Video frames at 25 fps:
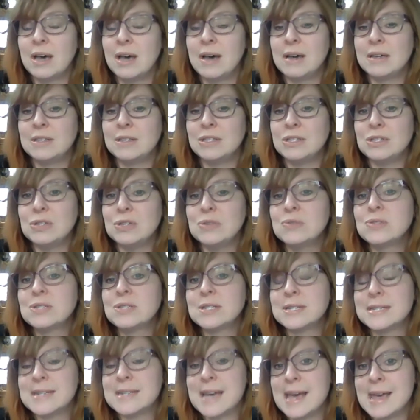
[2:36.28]
used
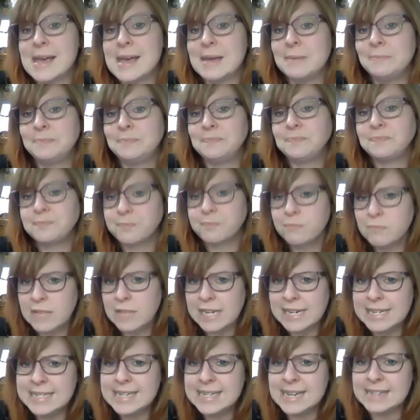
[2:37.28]
today
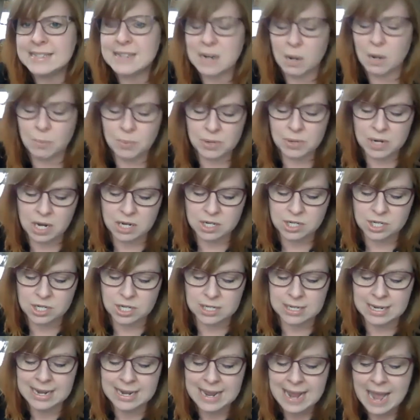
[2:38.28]
in textile
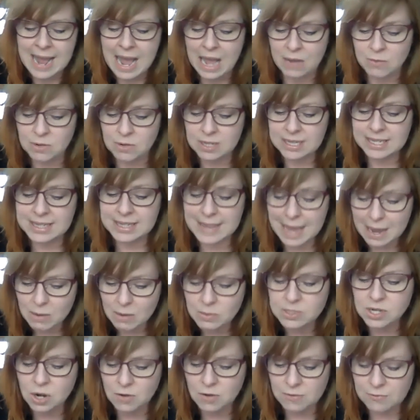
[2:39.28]
production. And really that
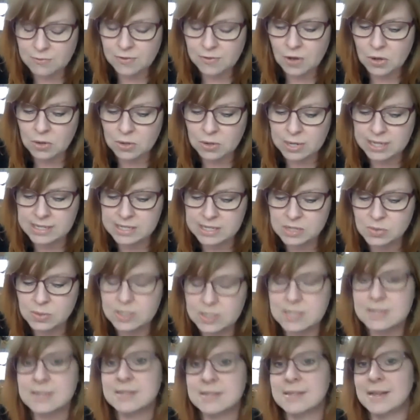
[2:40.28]
was our focus,
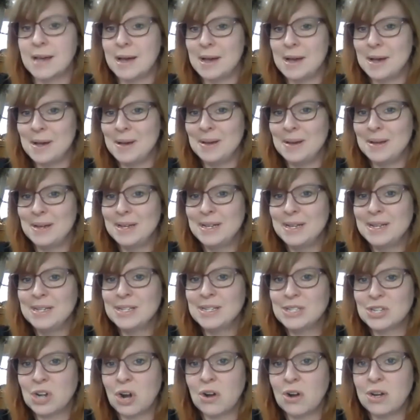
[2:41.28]
was
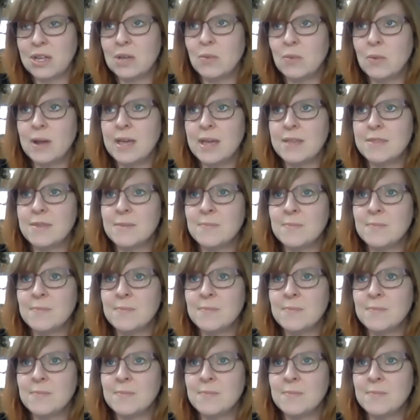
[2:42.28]
starting with